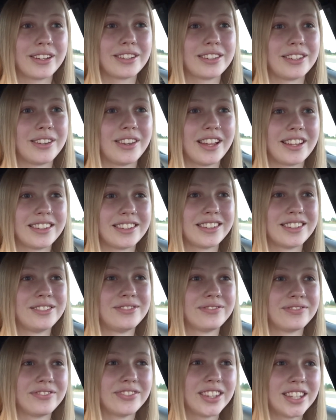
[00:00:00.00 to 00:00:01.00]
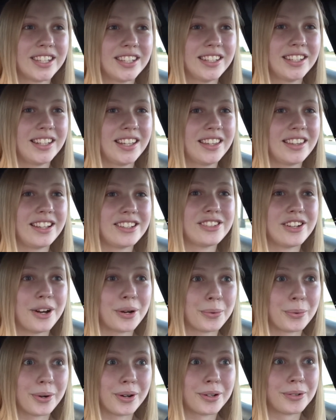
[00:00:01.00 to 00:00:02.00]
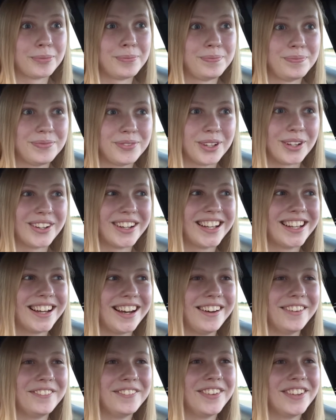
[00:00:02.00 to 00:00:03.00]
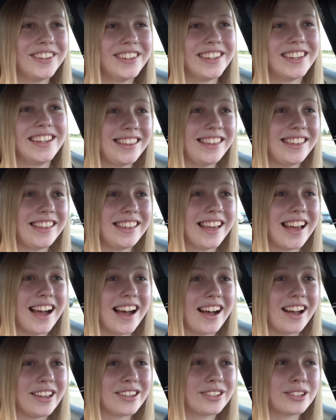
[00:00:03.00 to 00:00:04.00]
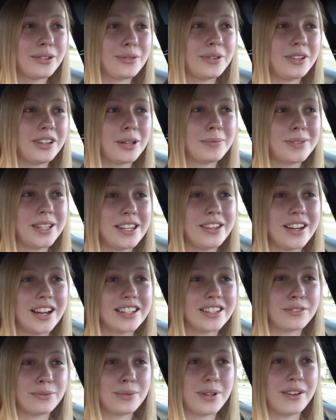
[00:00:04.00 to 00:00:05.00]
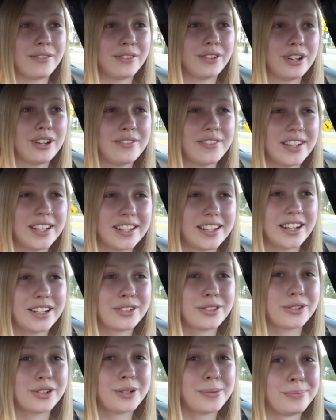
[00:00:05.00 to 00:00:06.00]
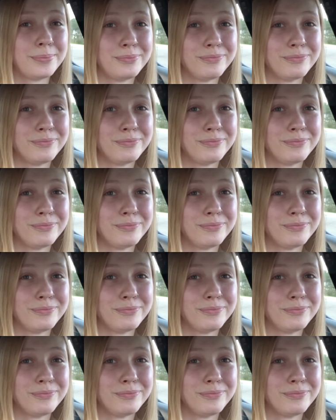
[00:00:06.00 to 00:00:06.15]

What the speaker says: so that's awkward. No. Yeah, so we'll update you guys if we ever even get ice cream